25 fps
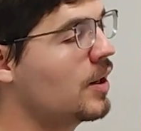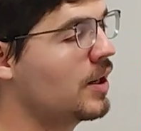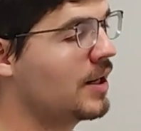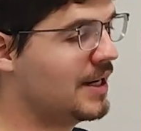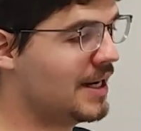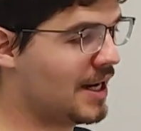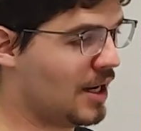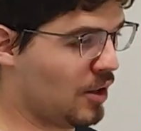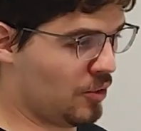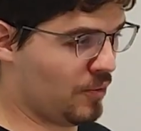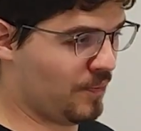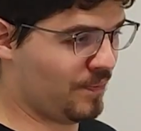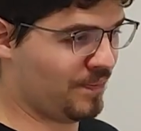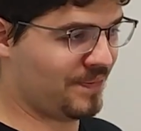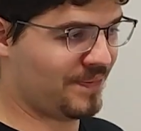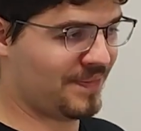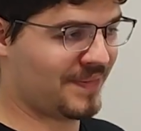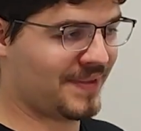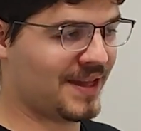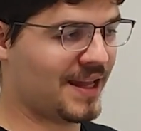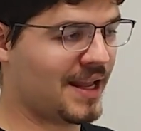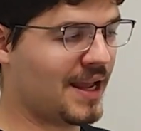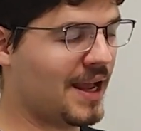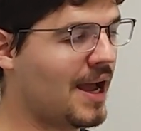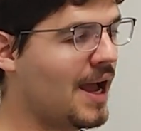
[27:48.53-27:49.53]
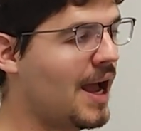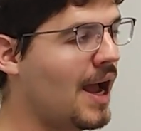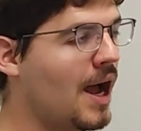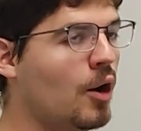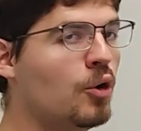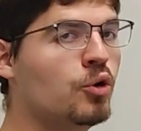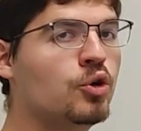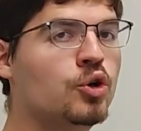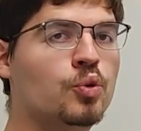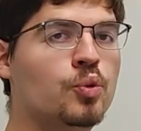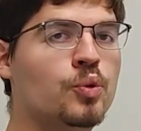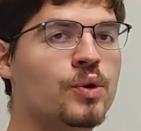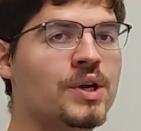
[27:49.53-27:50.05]
Now, how
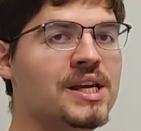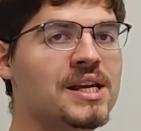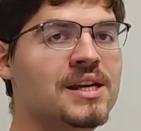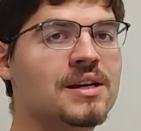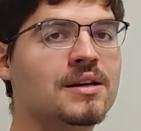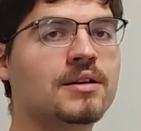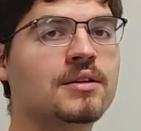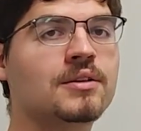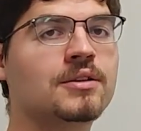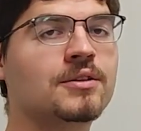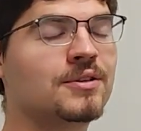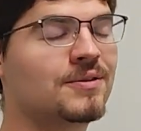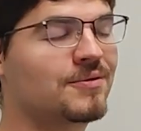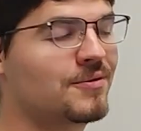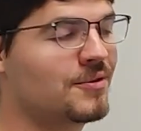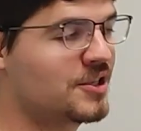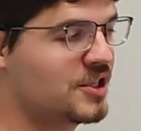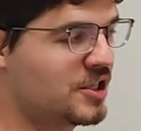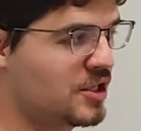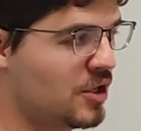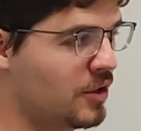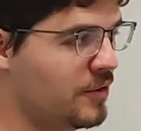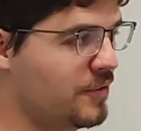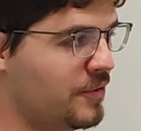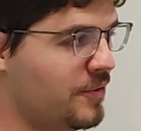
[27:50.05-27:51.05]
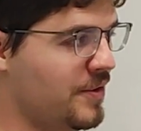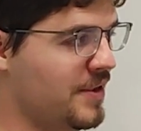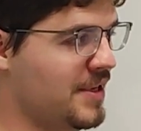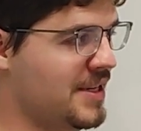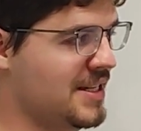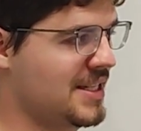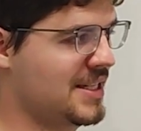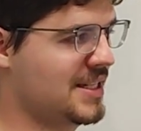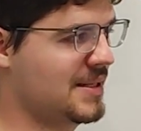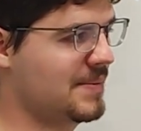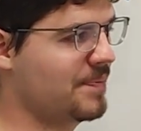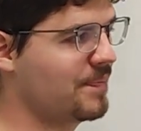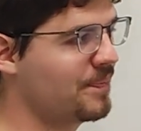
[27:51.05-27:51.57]
do we solve
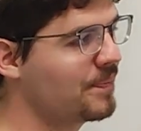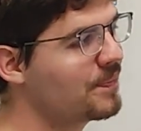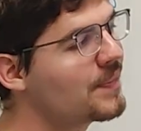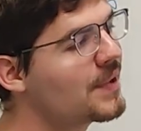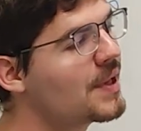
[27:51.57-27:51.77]
this?